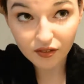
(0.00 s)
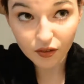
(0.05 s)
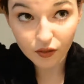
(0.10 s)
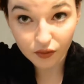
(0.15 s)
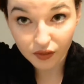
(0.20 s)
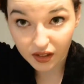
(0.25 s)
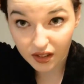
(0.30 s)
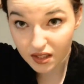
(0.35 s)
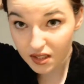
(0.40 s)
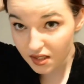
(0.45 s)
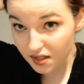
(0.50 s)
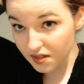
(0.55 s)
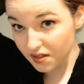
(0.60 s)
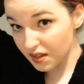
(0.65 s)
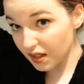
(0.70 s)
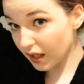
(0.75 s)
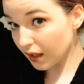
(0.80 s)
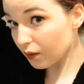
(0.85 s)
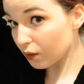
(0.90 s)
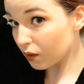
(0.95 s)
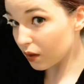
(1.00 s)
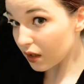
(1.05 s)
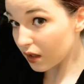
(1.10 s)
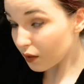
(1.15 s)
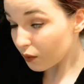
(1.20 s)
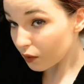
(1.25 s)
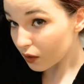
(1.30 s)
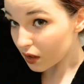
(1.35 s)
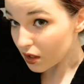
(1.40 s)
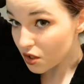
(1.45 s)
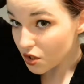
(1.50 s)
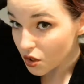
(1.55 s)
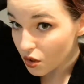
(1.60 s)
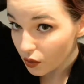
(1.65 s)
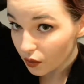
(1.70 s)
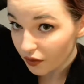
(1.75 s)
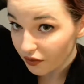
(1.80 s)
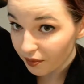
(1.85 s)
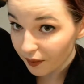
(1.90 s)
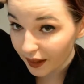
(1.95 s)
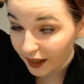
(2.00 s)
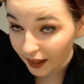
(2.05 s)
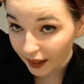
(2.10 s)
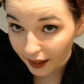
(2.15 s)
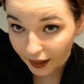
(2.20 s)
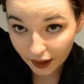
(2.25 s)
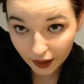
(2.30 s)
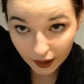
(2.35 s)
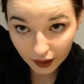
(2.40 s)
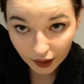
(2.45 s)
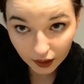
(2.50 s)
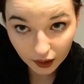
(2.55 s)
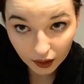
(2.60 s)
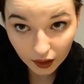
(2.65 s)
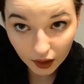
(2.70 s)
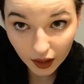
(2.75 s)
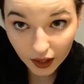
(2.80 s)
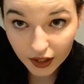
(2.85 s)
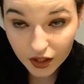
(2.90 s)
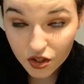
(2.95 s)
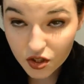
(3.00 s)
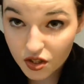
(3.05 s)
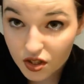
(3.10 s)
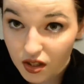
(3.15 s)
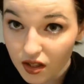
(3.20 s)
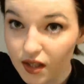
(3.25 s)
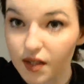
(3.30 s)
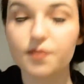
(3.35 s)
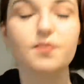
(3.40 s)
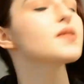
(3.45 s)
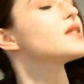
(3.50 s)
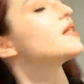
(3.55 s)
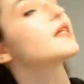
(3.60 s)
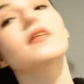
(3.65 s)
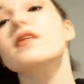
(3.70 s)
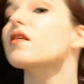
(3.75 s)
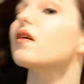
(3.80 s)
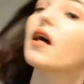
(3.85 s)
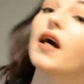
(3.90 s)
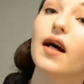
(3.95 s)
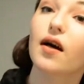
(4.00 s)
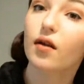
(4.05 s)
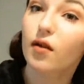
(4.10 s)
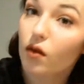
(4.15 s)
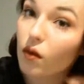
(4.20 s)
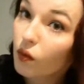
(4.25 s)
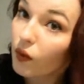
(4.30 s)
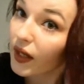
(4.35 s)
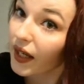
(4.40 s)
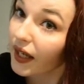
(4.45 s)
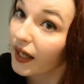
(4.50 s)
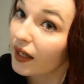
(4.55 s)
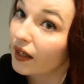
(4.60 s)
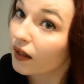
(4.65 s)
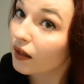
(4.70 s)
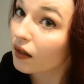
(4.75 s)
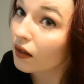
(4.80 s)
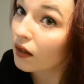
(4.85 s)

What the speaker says: haven't really decided what I want to do with my hair. I just clipped it out of the way.